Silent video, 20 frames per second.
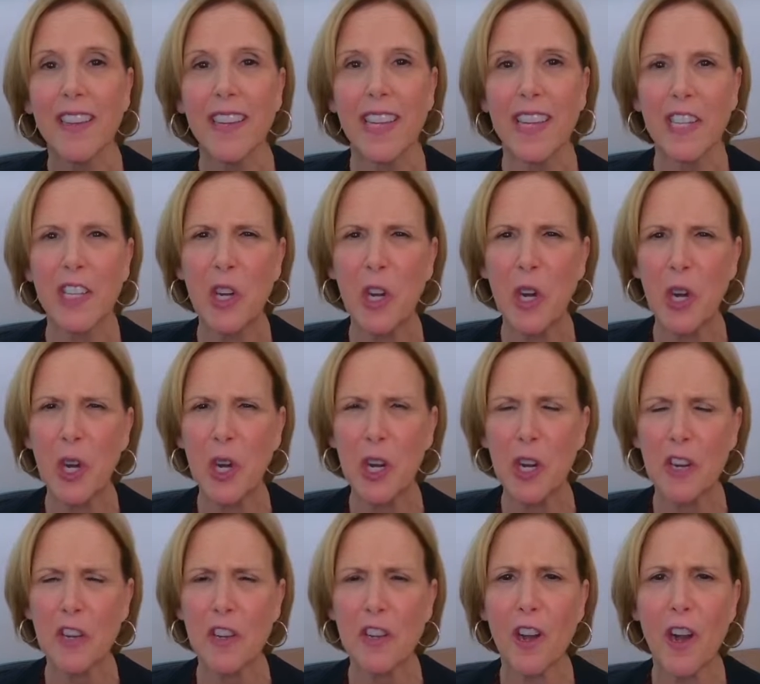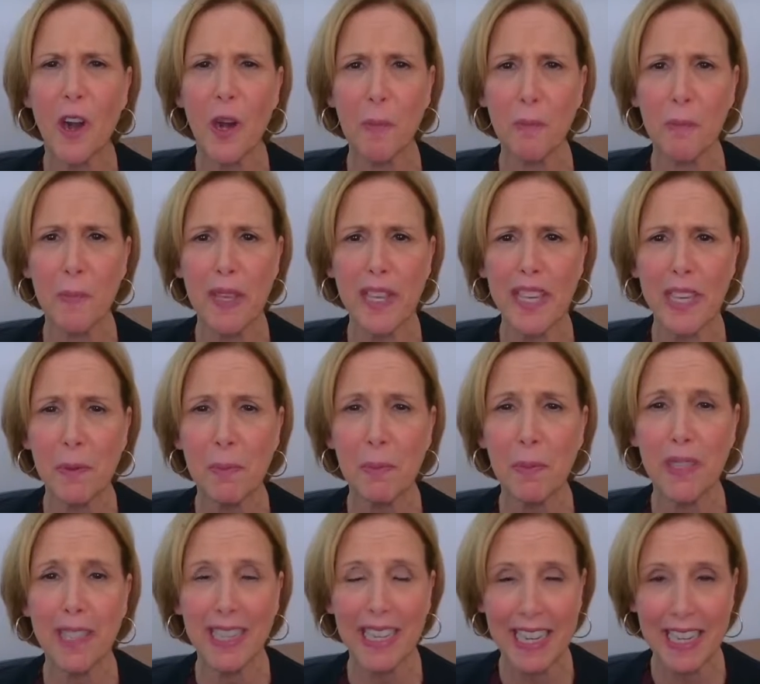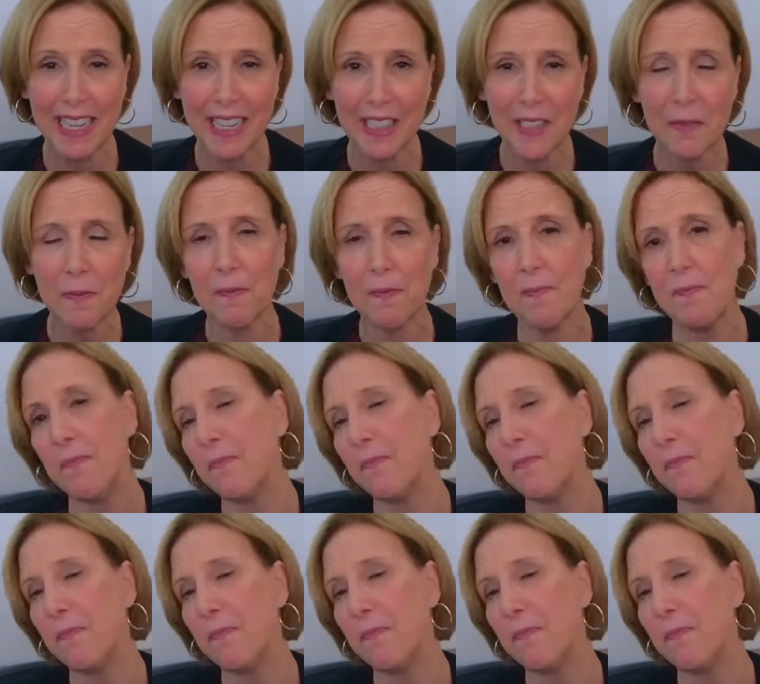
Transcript: and heard our big plan.